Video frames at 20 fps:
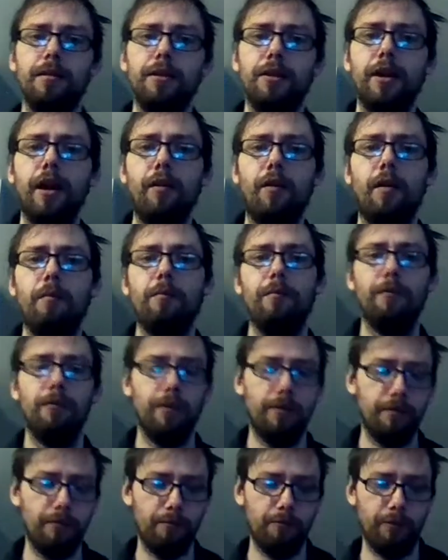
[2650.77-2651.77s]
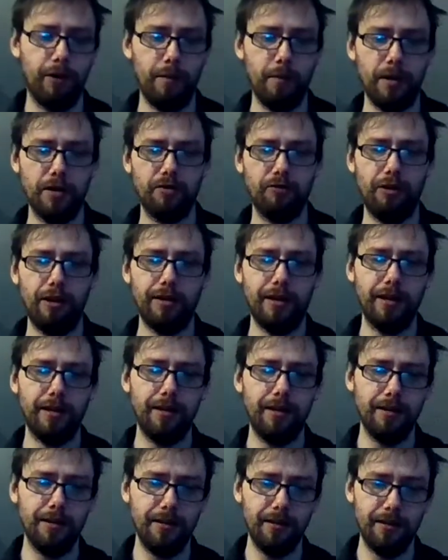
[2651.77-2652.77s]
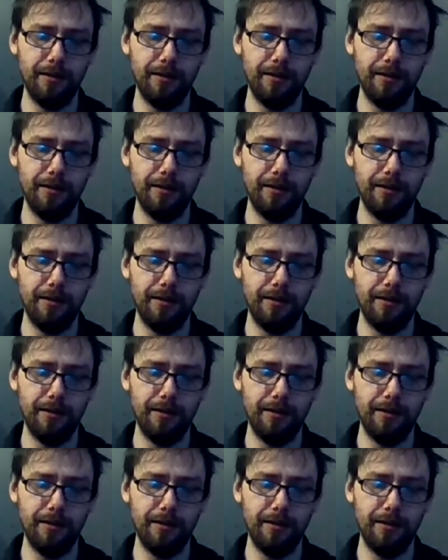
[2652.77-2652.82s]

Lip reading: I'm pretty much ready.